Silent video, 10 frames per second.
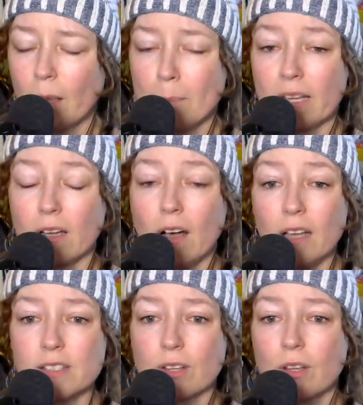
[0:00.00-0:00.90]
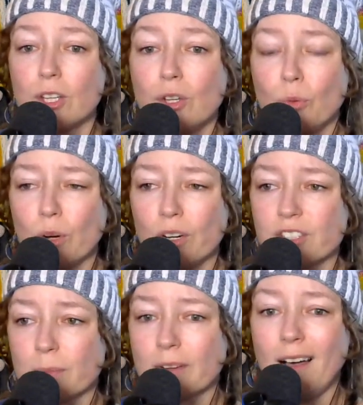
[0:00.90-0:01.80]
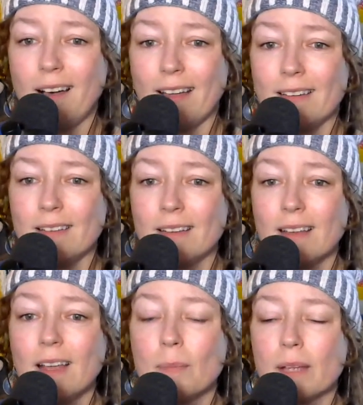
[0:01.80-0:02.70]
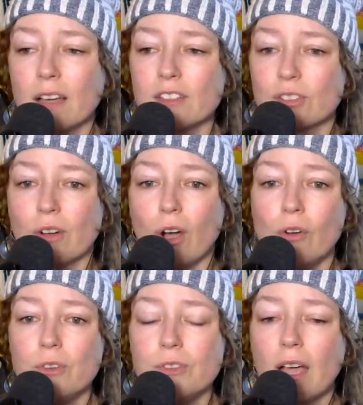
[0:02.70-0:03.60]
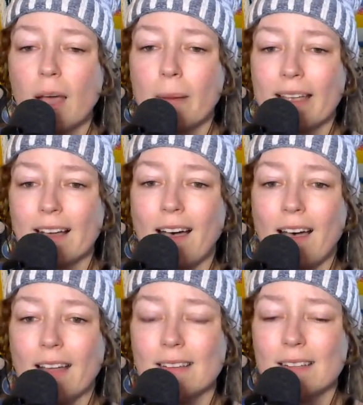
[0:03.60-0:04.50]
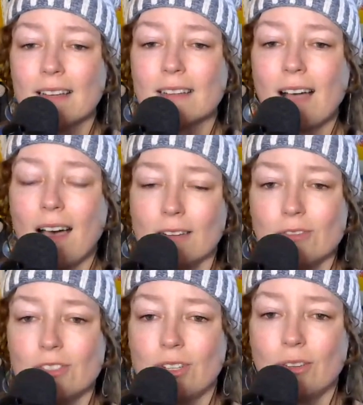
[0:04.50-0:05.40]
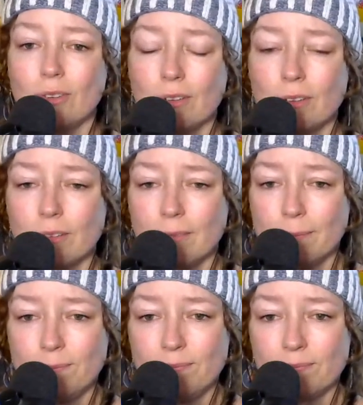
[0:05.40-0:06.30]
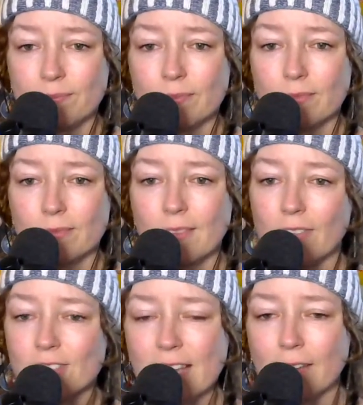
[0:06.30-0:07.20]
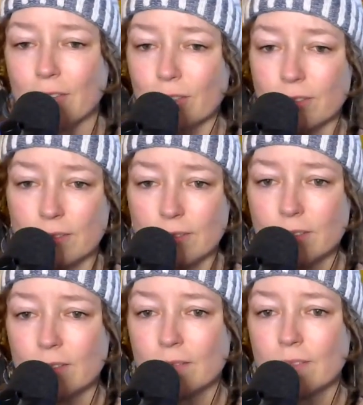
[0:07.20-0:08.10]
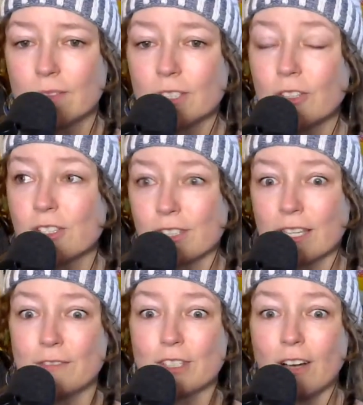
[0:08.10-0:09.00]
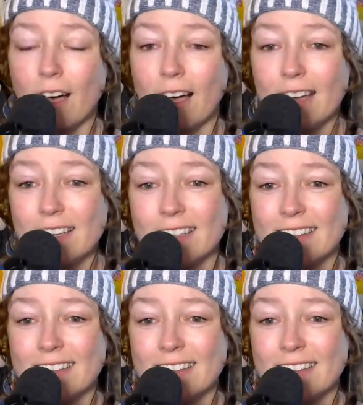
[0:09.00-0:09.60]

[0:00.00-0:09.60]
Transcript: Because you worship God, because you're owned by God. God owns you, not the devil. You're a slave to God.